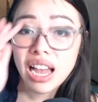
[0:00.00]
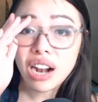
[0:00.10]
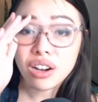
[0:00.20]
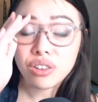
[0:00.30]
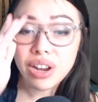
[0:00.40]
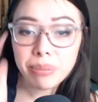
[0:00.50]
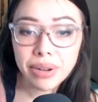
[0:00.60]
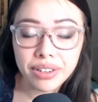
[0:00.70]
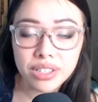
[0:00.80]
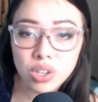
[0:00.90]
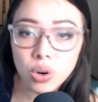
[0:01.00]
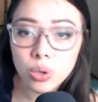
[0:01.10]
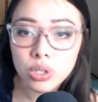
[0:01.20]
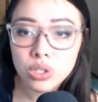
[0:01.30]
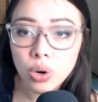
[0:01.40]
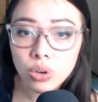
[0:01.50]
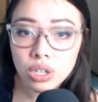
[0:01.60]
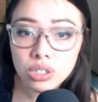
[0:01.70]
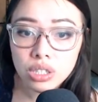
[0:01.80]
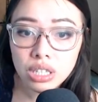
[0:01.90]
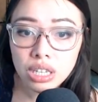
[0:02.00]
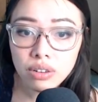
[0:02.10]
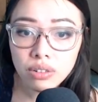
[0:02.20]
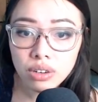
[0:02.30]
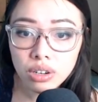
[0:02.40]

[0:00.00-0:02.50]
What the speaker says: Our grandparents always told us to never